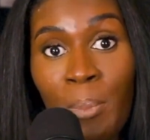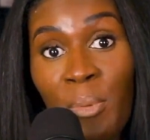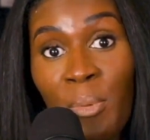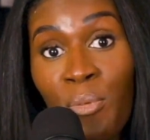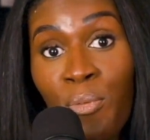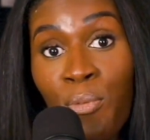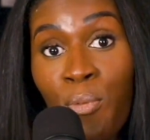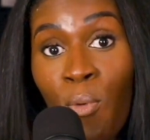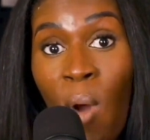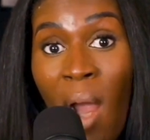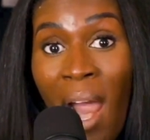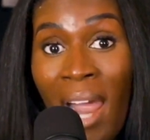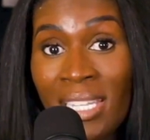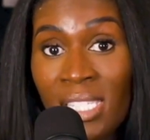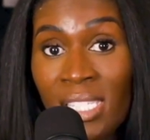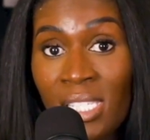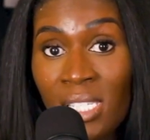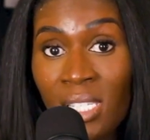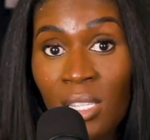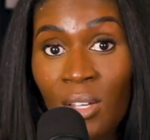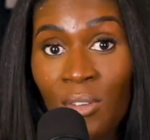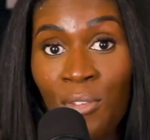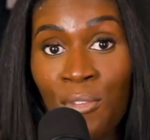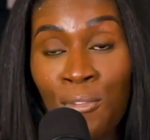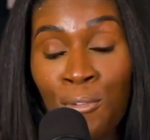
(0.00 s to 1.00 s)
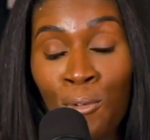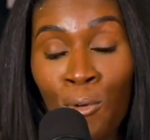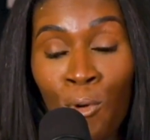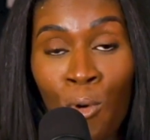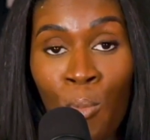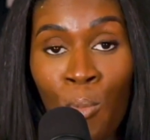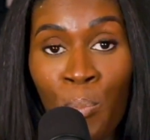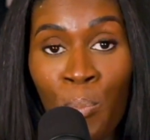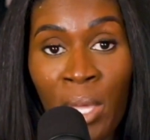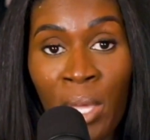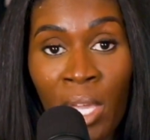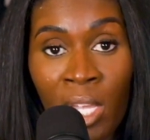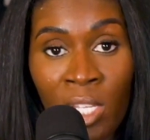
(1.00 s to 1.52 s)
Like, before I see the
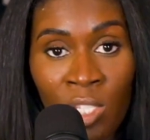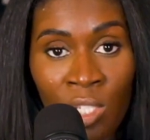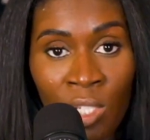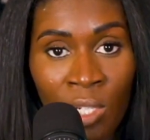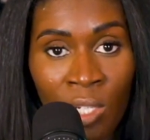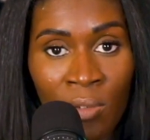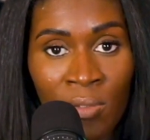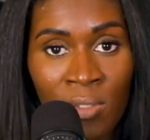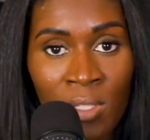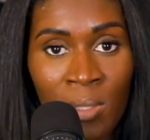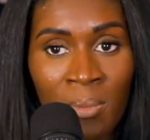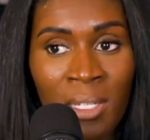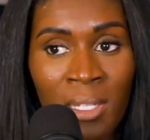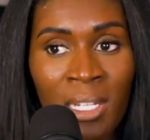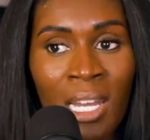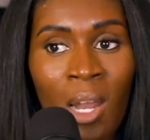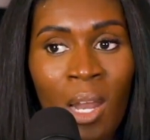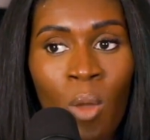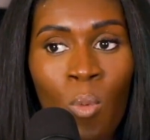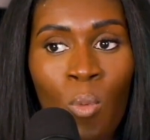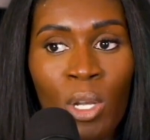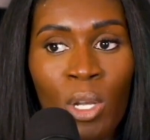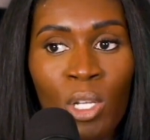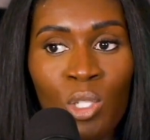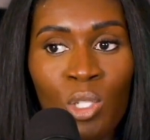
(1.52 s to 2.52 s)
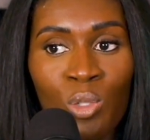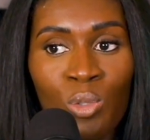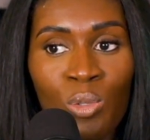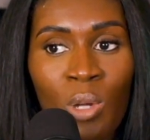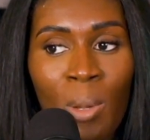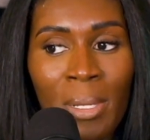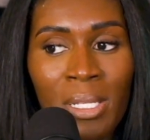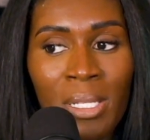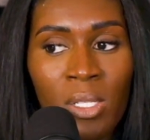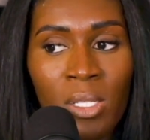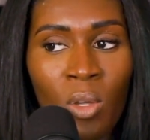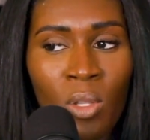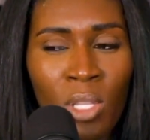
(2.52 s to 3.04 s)
full picture of something that I want to do,
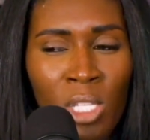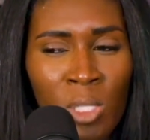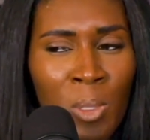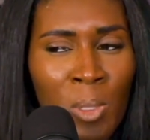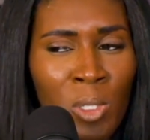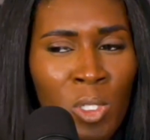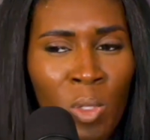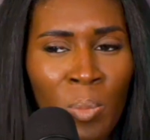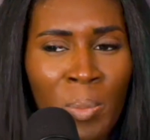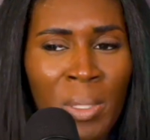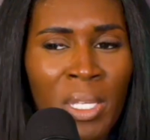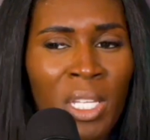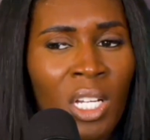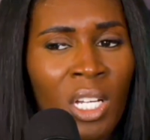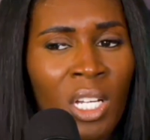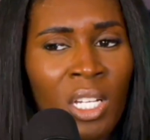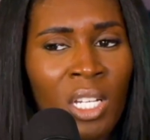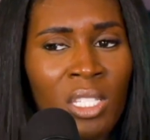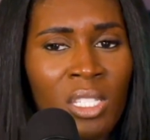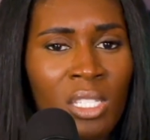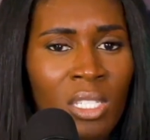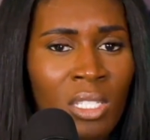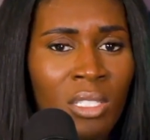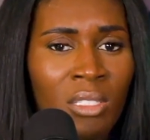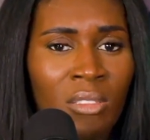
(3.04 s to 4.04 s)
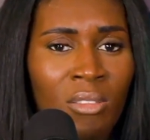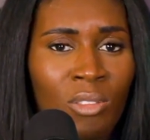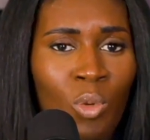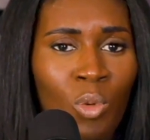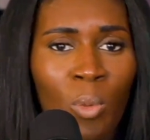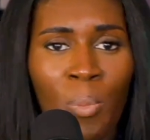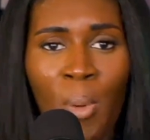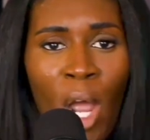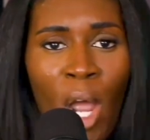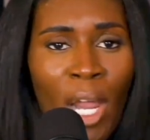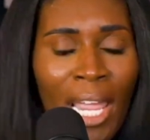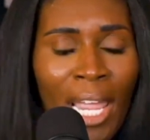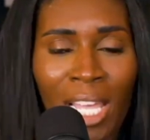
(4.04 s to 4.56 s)
I might say, oh, this person would be good to
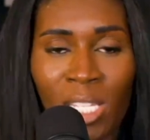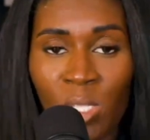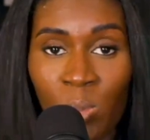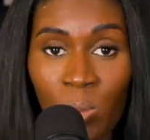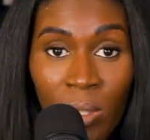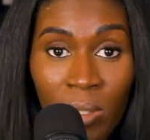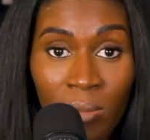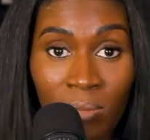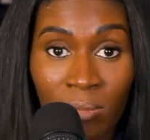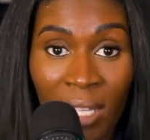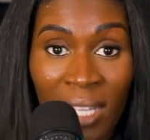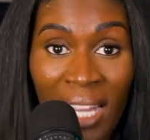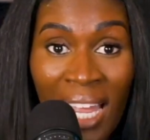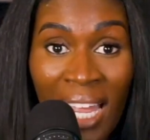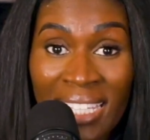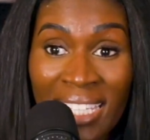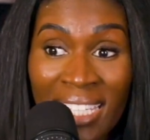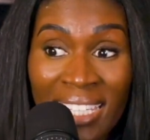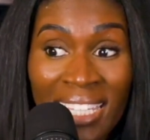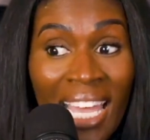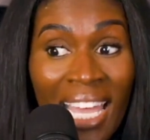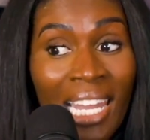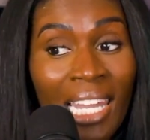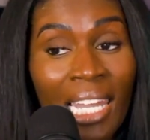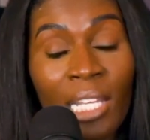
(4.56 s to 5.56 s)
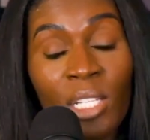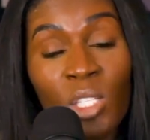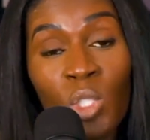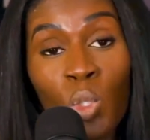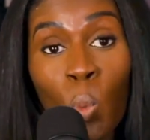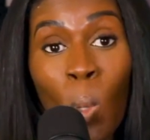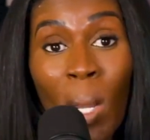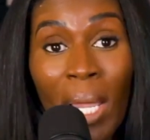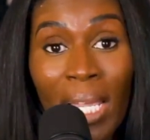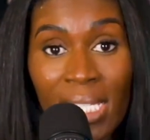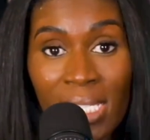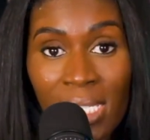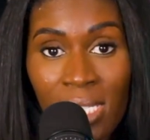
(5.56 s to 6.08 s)
do a podcast with. Like, I did that like
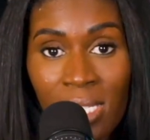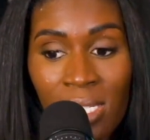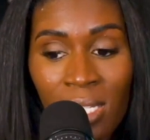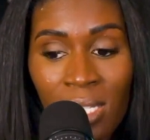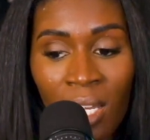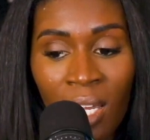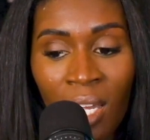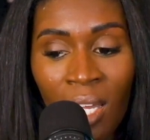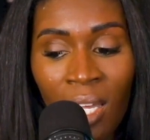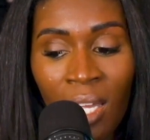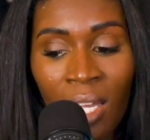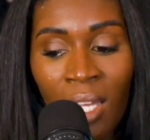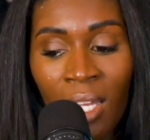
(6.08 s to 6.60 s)
twice.